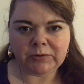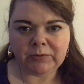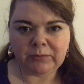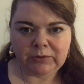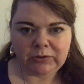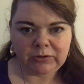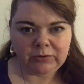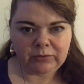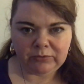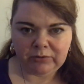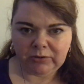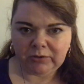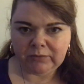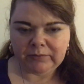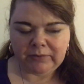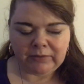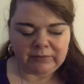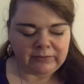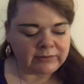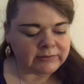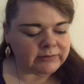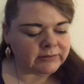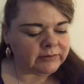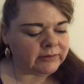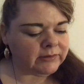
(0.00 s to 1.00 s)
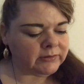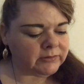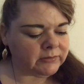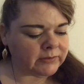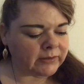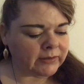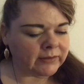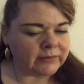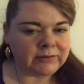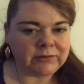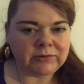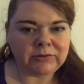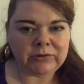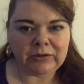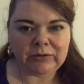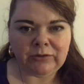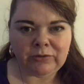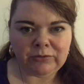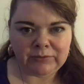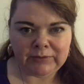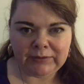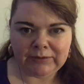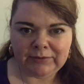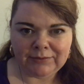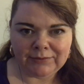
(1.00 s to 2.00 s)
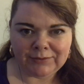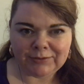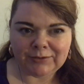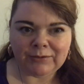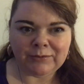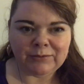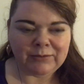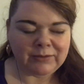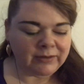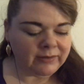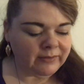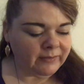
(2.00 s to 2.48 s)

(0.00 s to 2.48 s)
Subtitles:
and you'll know if that resonates. Okay, it's a general reading, so